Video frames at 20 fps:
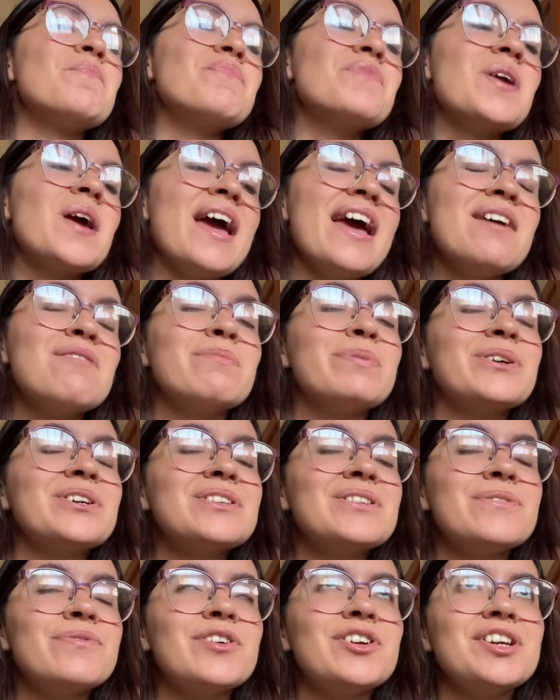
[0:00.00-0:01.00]
And
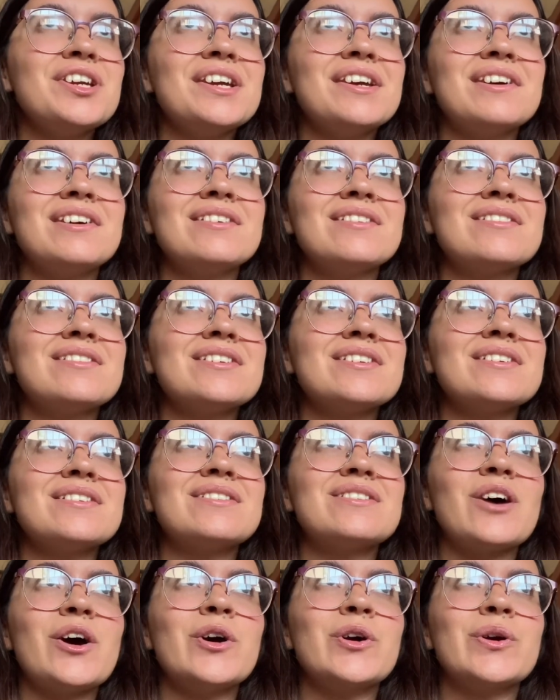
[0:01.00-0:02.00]
Persephone is this
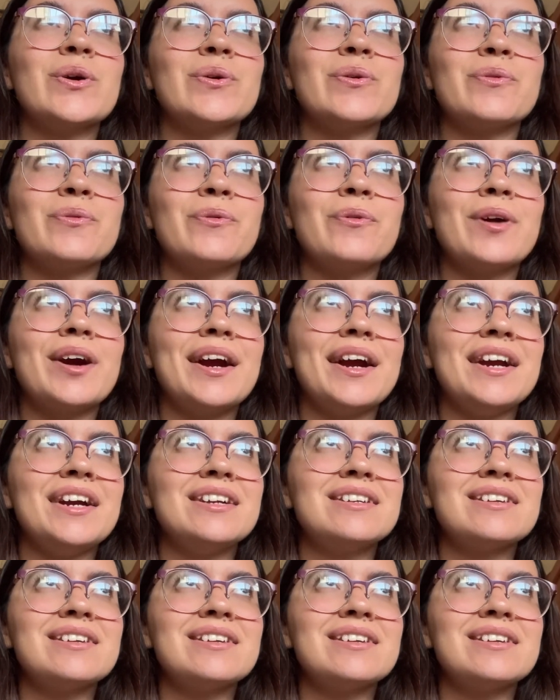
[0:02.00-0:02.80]
a great